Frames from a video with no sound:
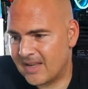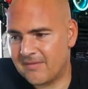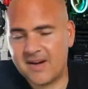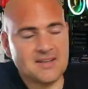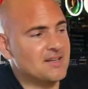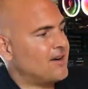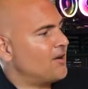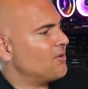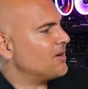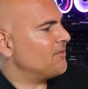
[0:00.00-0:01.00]
In fact,
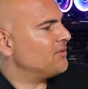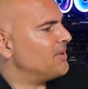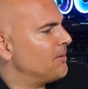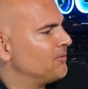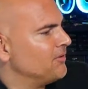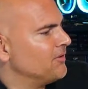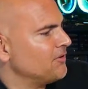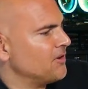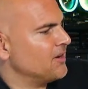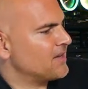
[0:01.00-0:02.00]
I would love to be able to
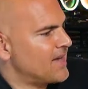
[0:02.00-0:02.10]
design a